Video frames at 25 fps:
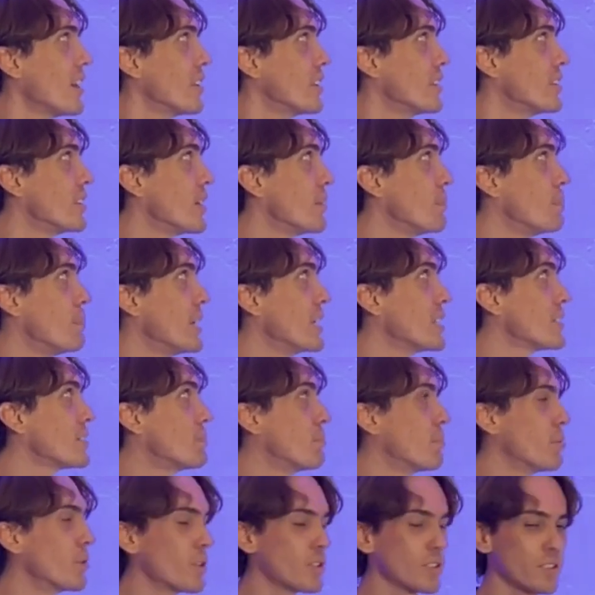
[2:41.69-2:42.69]
the best
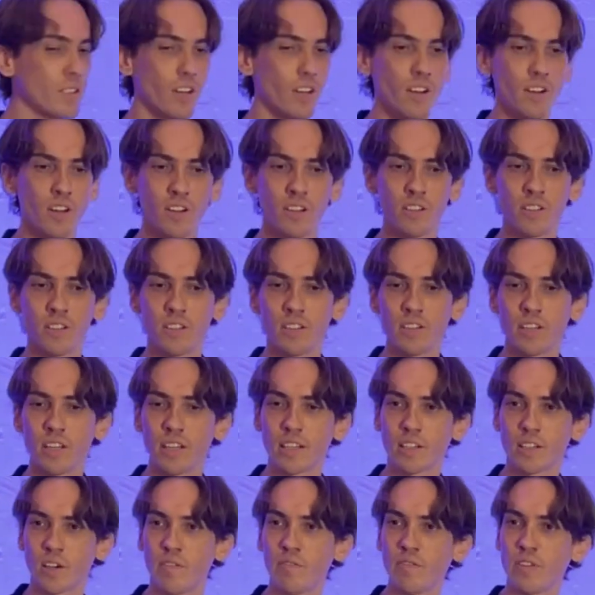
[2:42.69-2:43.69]
books on
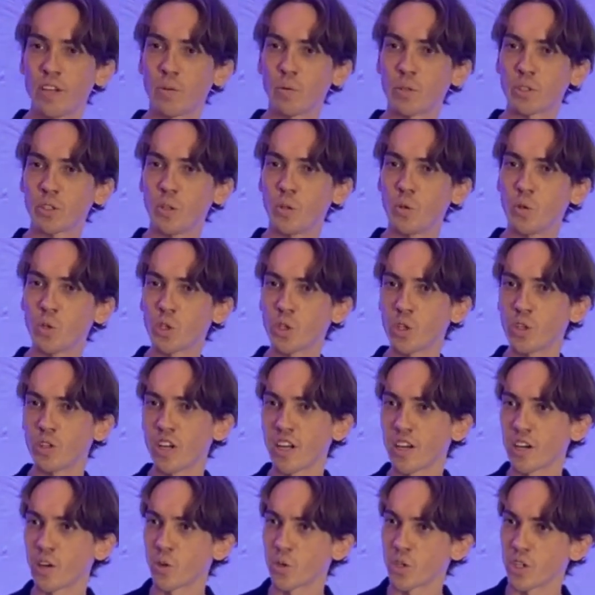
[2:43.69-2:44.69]
conflict resolution and
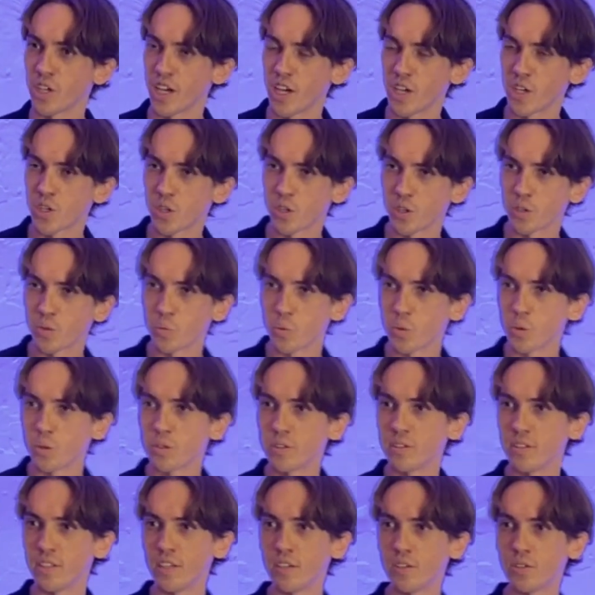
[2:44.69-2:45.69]
negotiation will
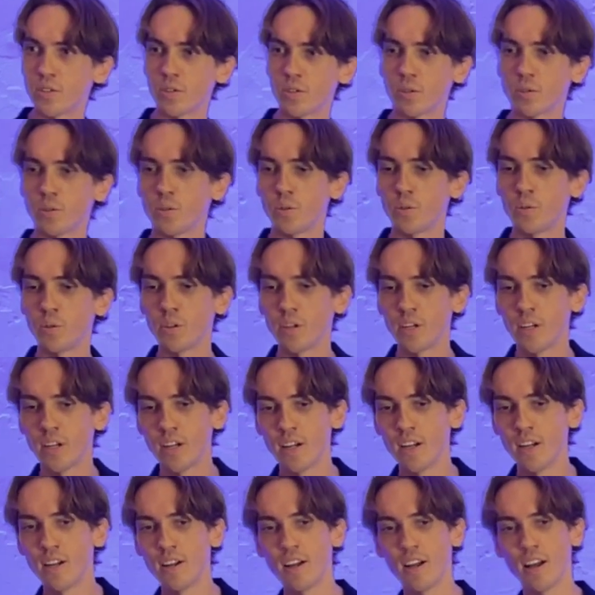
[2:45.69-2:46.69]
teach you
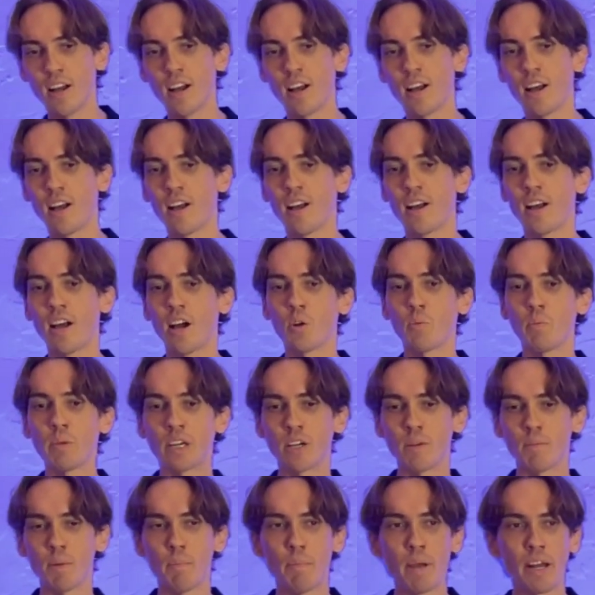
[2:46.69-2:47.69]
uh, how to
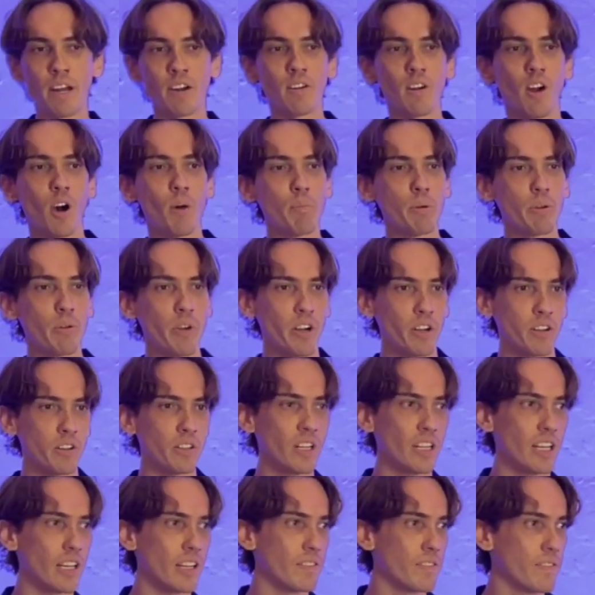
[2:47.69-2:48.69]
become a better operator in
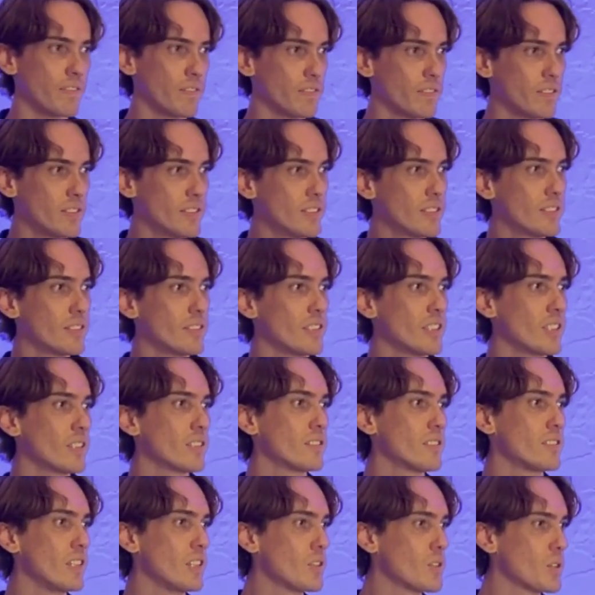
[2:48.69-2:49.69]
life. They'll
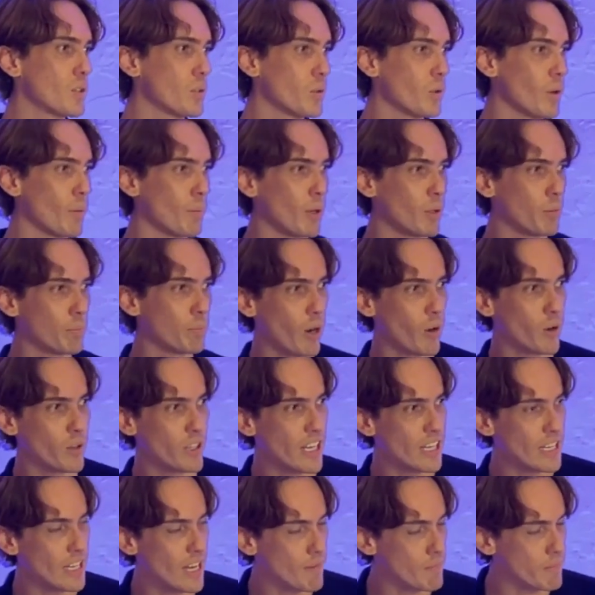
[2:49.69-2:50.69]
teach you about power
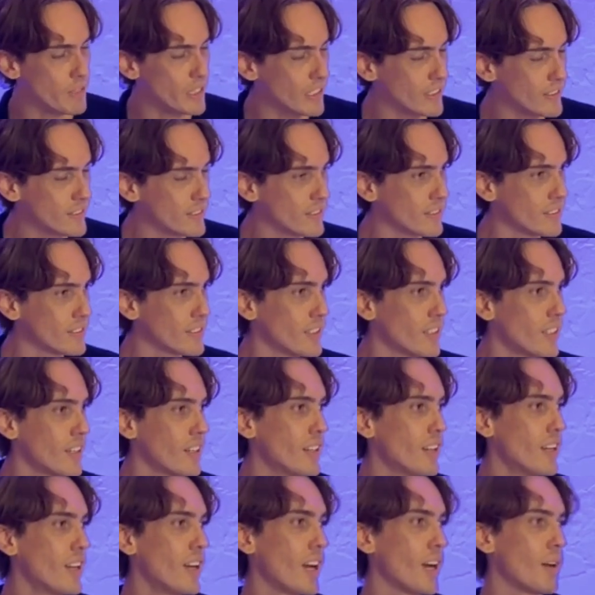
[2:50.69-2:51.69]
dynamics,
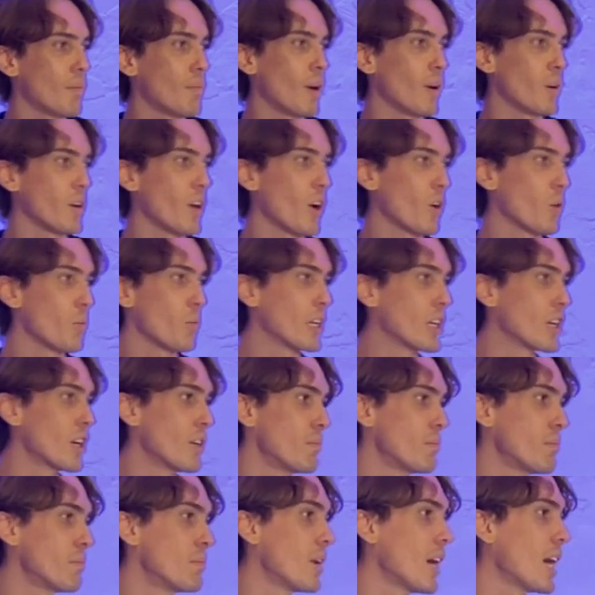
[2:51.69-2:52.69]
about how to
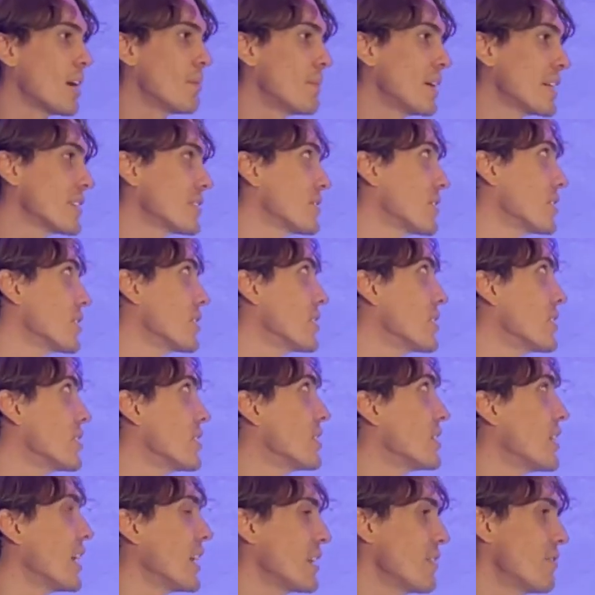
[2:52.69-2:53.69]
become a master
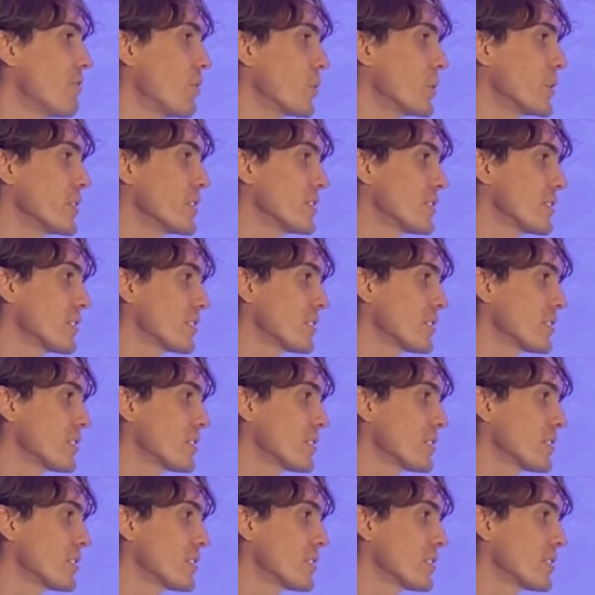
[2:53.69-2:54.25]
at influence.